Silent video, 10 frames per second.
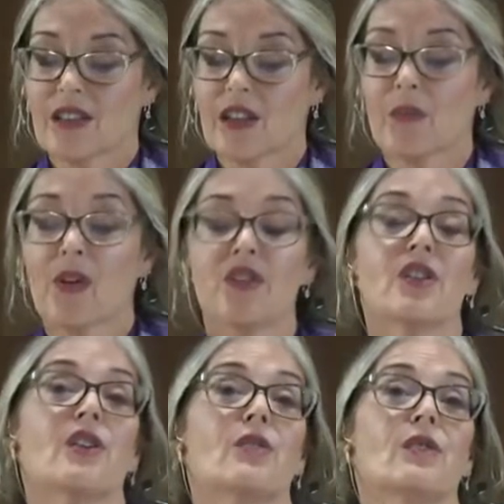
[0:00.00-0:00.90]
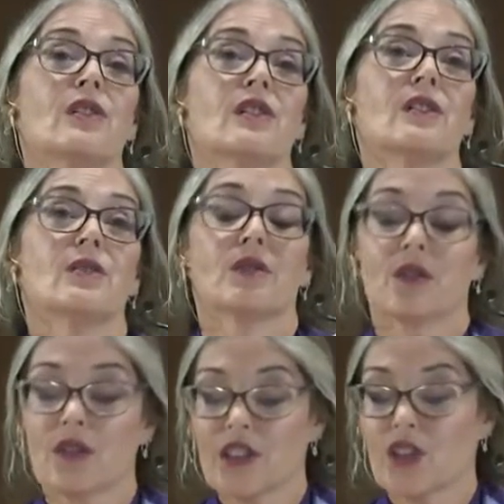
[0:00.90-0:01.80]
that the persecuted
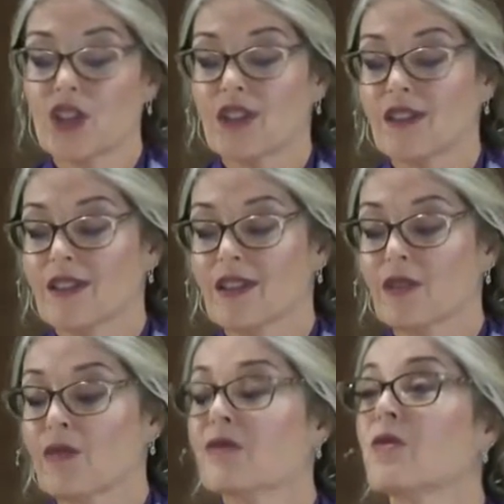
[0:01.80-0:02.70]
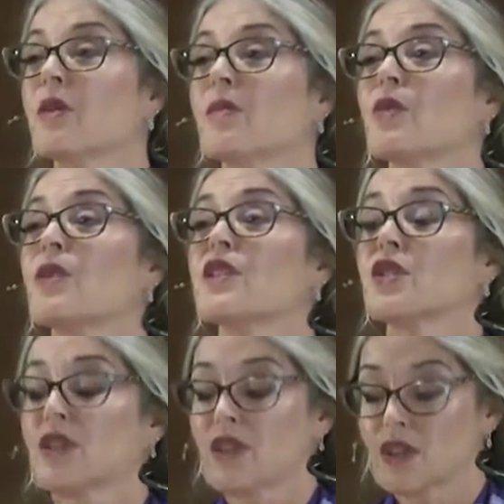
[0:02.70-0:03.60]
Christians, the Reformed
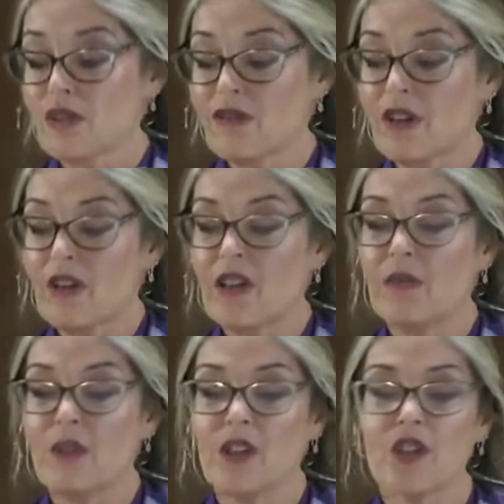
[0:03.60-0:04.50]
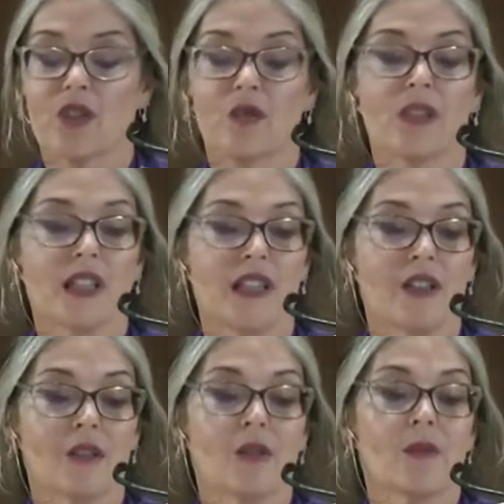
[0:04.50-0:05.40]
Christians, could very much relate
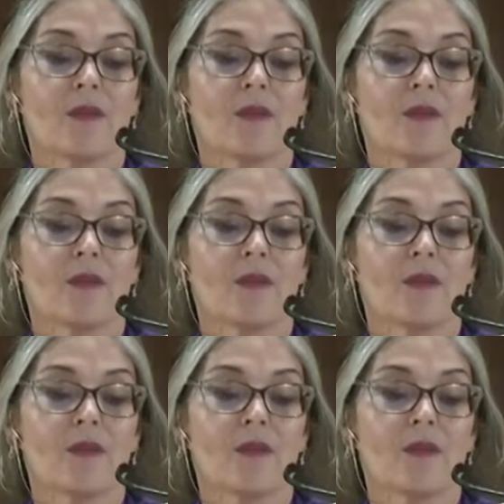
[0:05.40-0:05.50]
to.